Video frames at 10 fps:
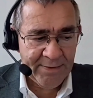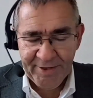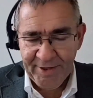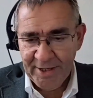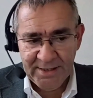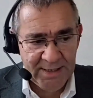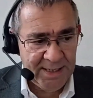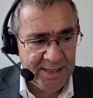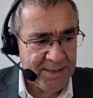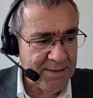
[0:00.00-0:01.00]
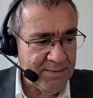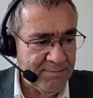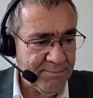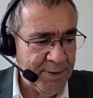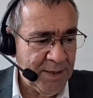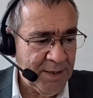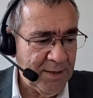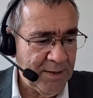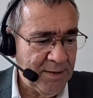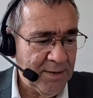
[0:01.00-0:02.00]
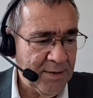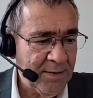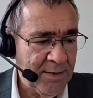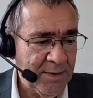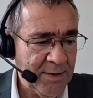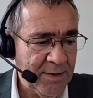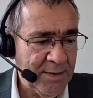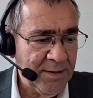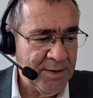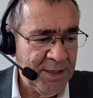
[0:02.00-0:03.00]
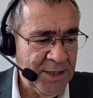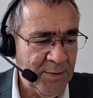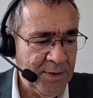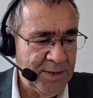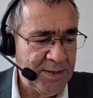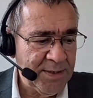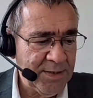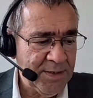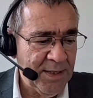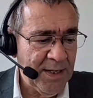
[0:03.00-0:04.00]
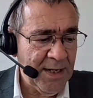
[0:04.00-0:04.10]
the 30 days be continuous?